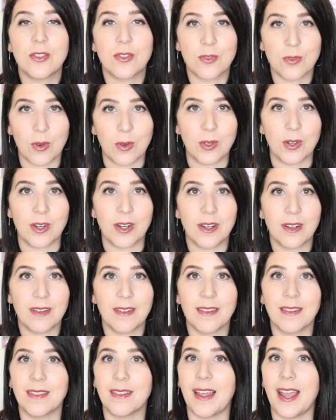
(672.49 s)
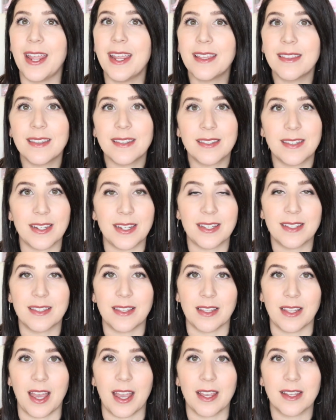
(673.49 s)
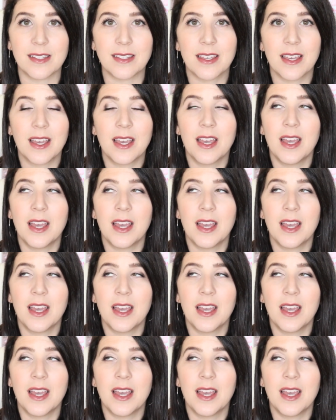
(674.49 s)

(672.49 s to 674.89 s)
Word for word: stroller like the City Select